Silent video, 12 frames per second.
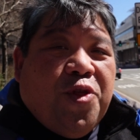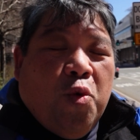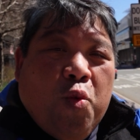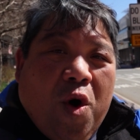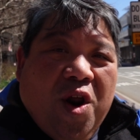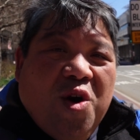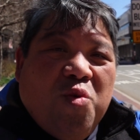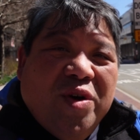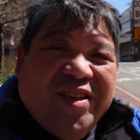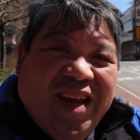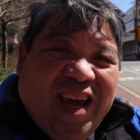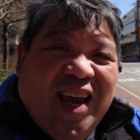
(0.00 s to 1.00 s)
The water was
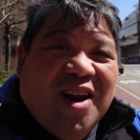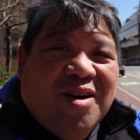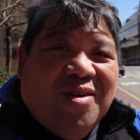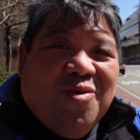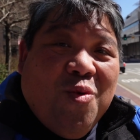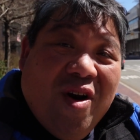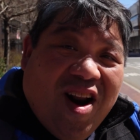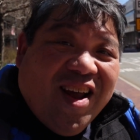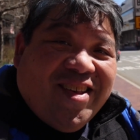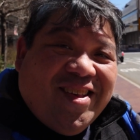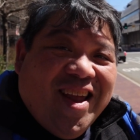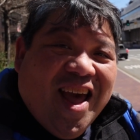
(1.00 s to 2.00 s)
here, where I
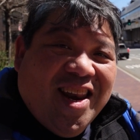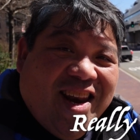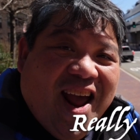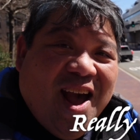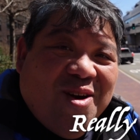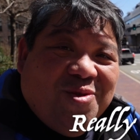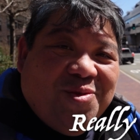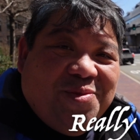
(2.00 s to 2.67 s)
stand now.